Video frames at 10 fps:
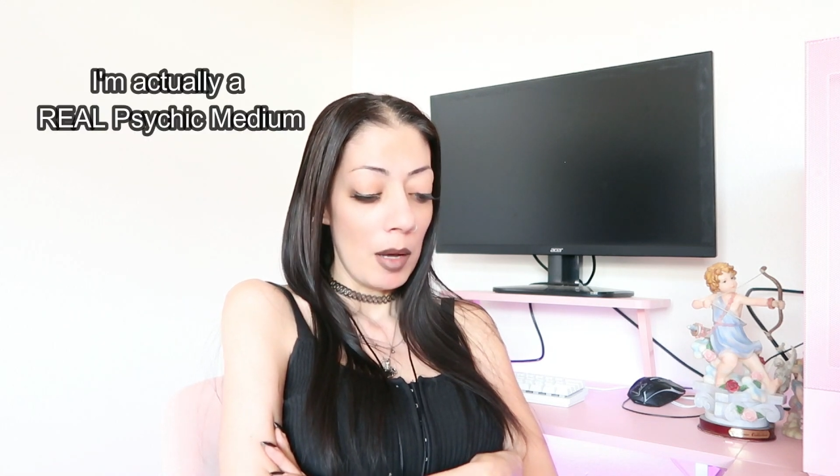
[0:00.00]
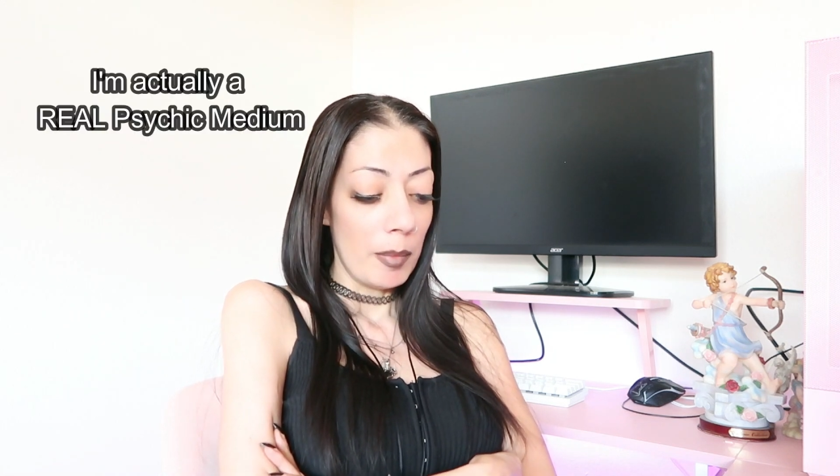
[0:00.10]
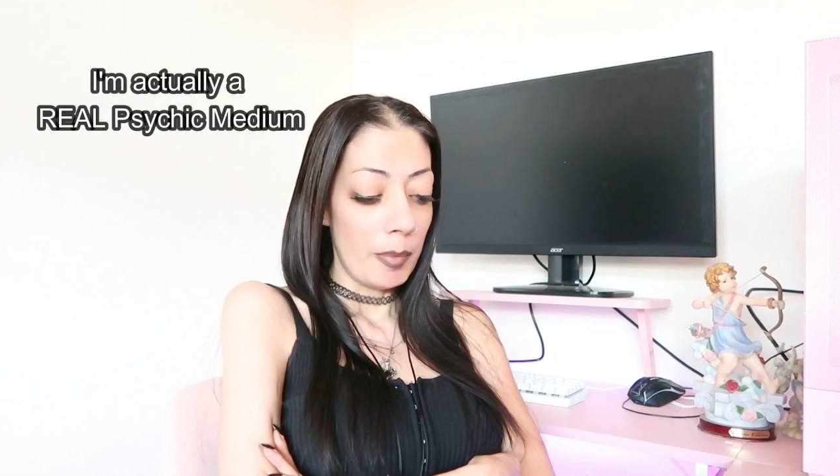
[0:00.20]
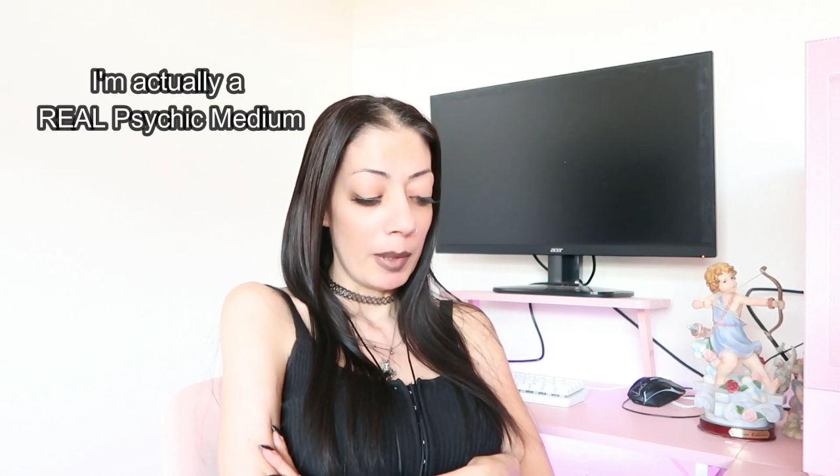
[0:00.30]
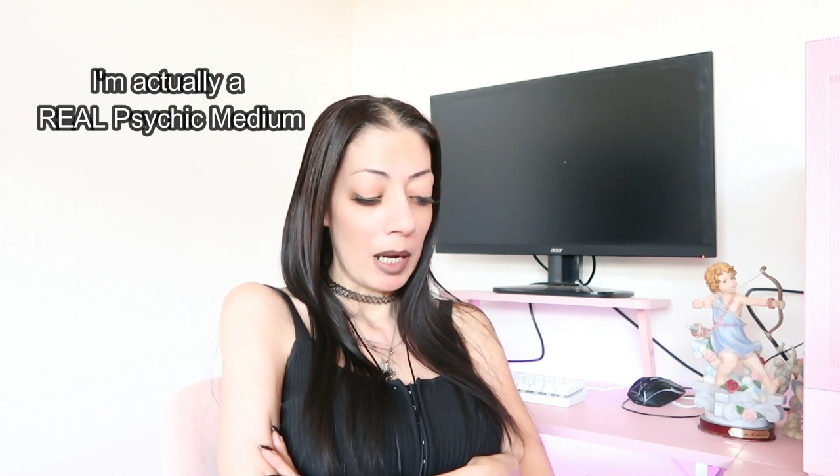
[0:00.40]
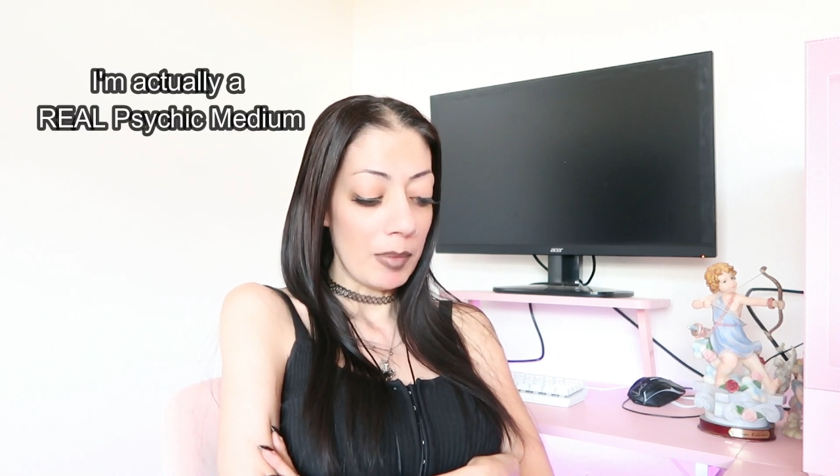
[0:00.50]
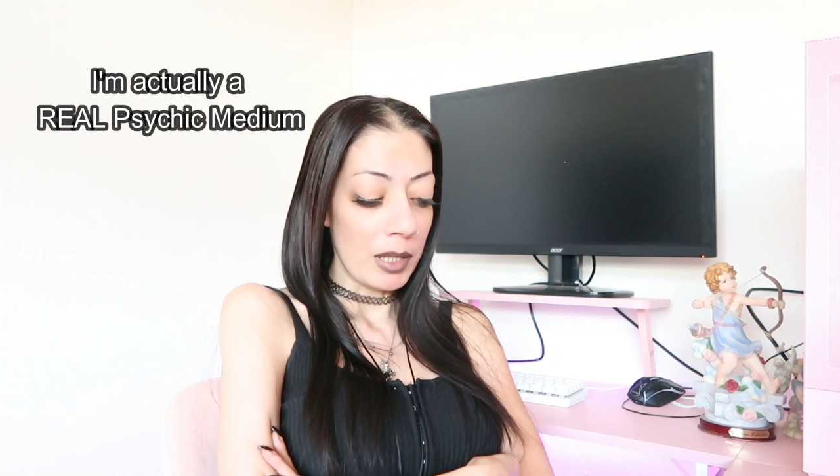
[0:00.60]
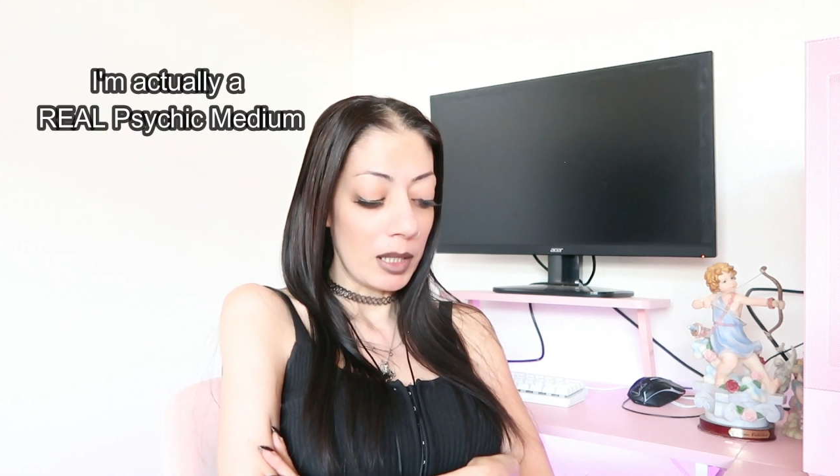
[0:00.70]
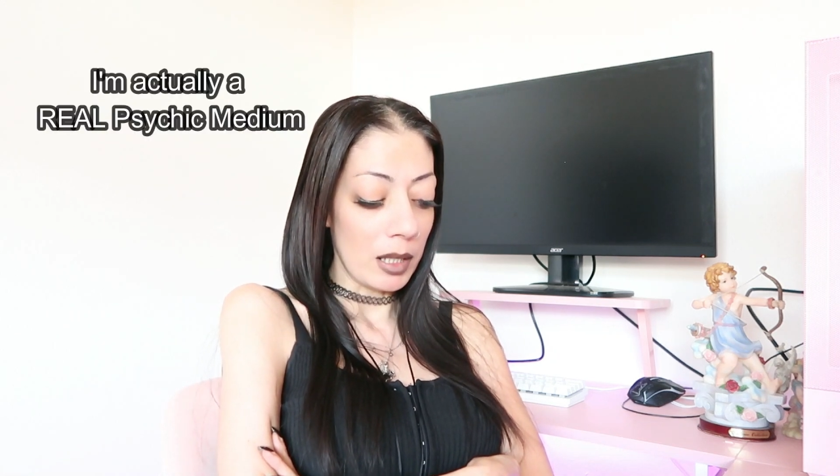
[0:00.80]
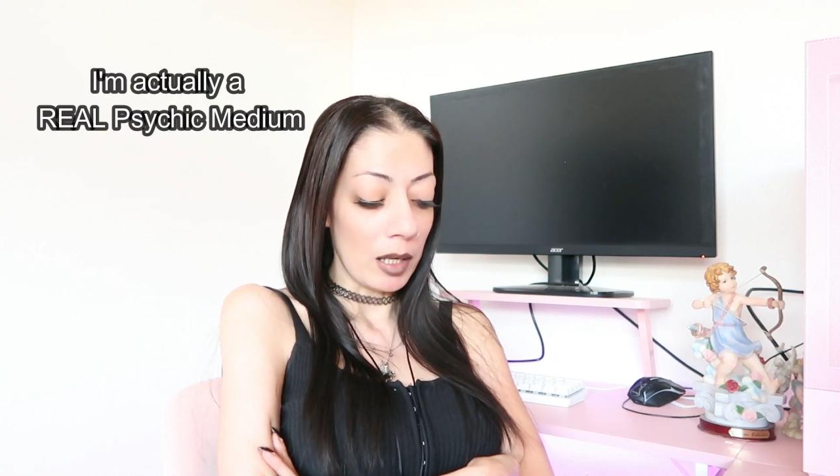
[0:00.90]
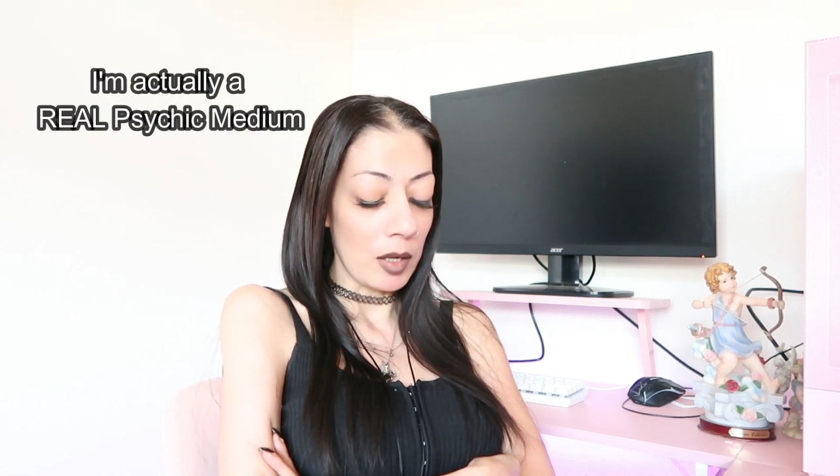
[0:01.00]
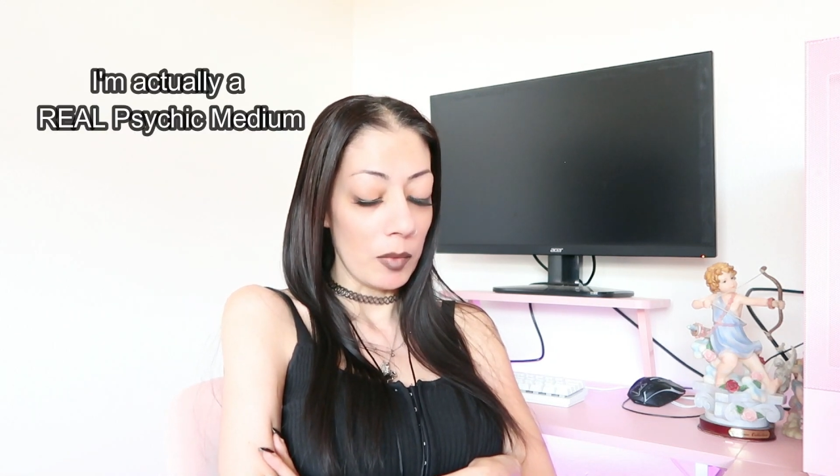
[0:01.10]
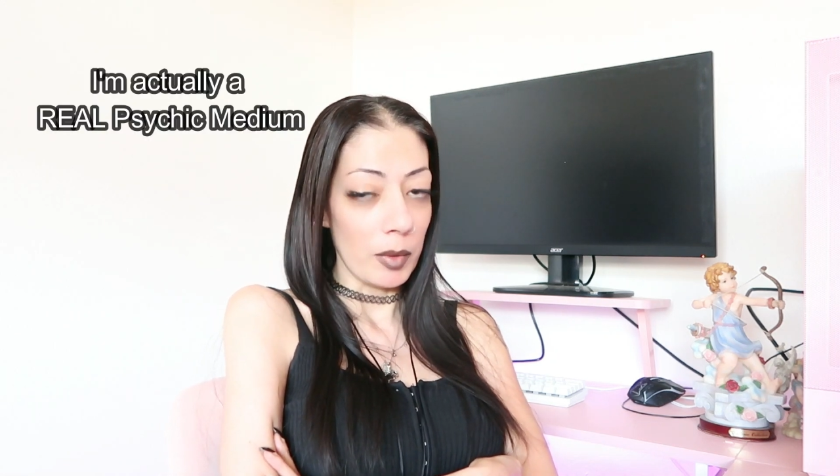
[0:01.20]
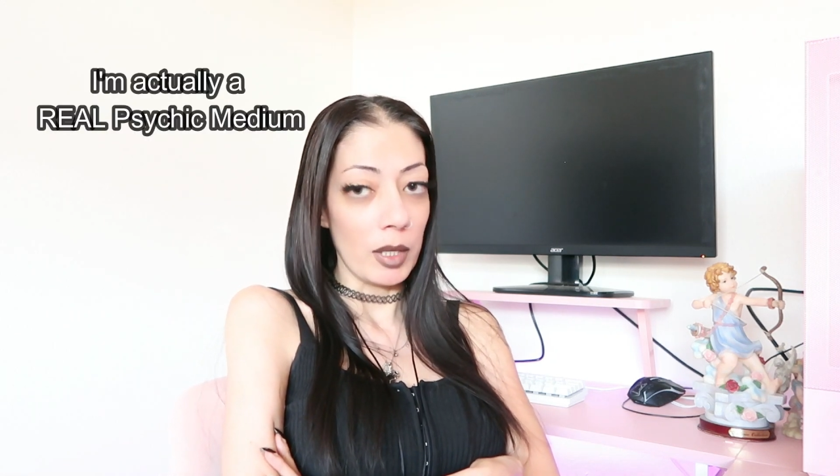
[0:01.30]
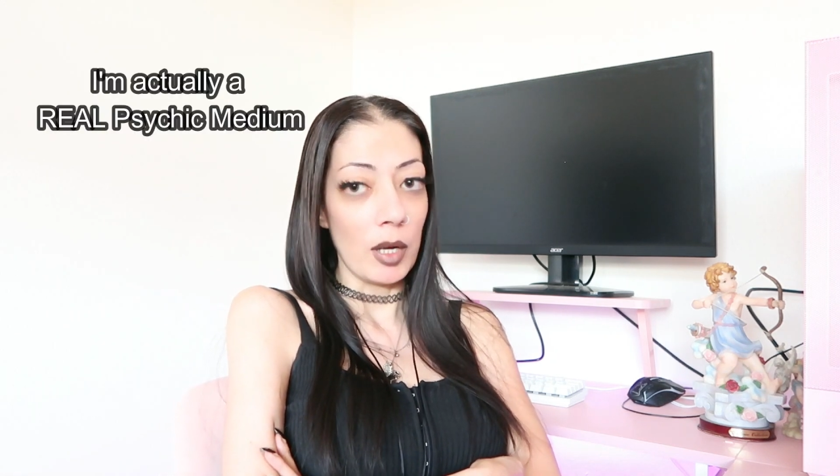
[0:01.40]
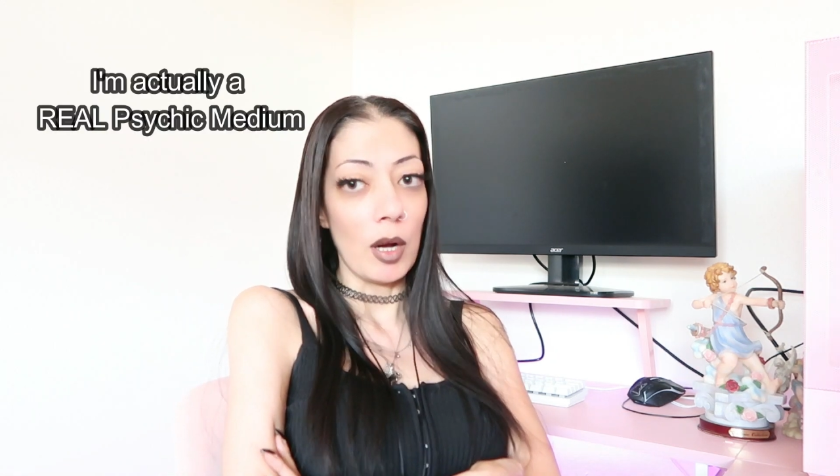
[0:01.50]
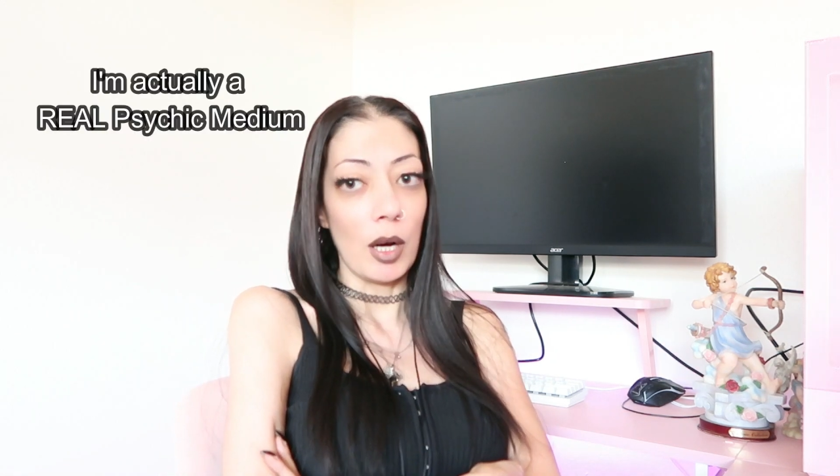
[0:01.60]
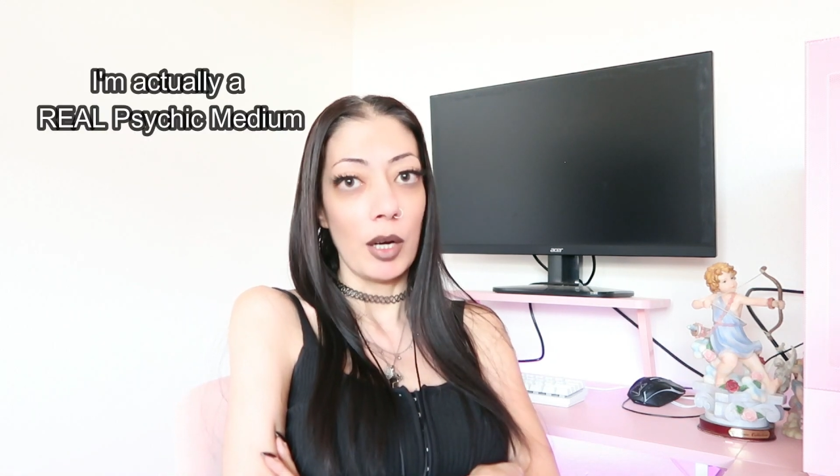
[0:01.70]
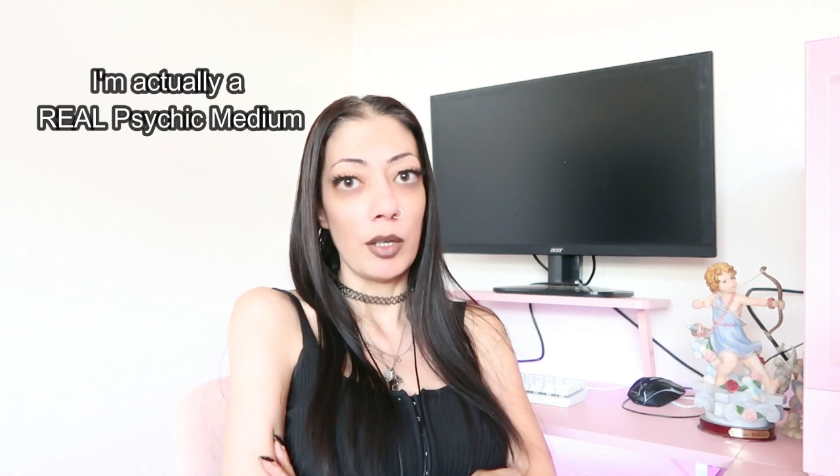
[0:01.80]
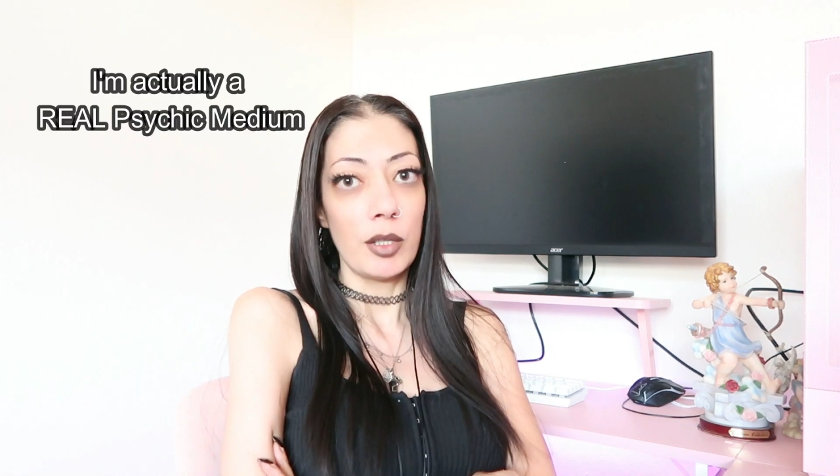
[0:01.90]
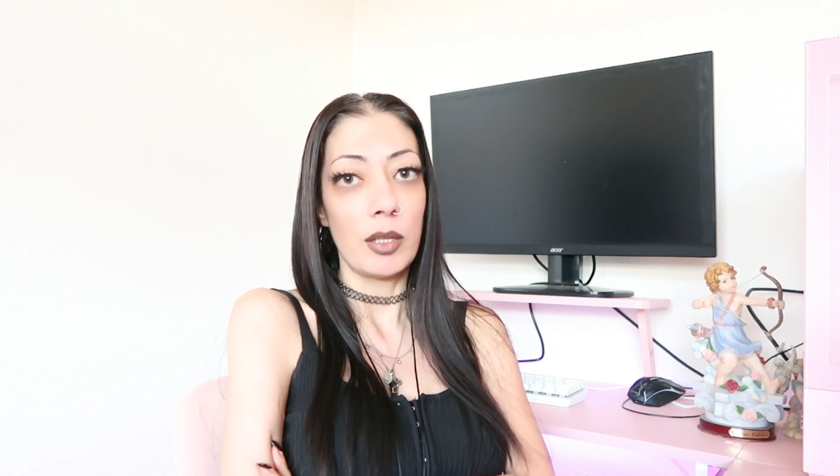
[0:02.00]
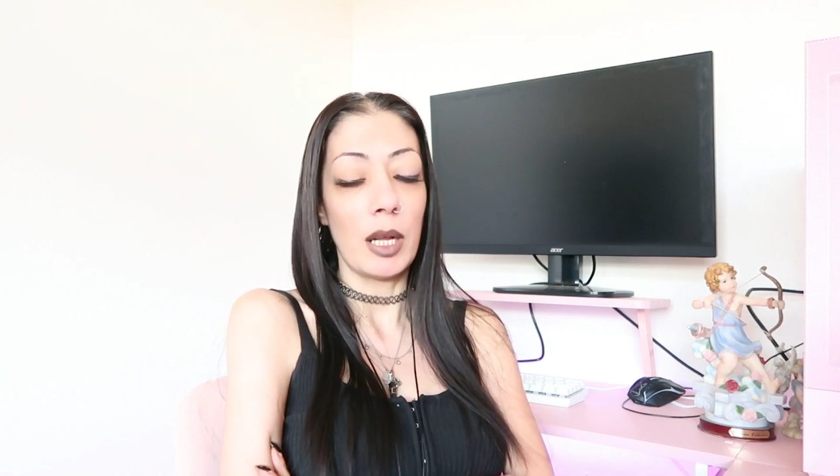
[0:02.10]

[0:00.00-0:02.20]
Okay. But I've been studying really hard